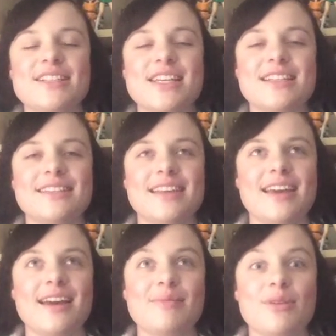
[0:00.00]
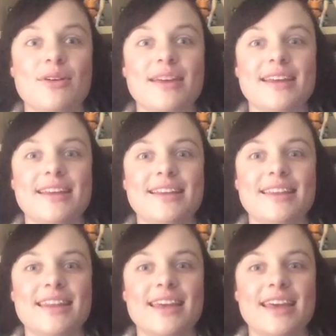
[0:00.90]
As you can see, I'm not
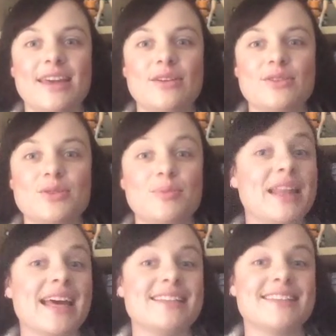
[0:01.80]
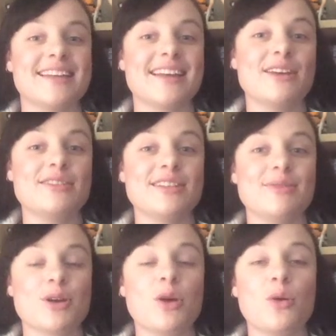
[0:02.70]
in the usual place that I usually
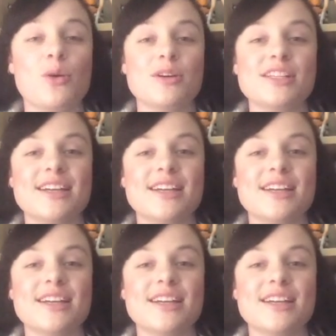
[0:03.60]
record.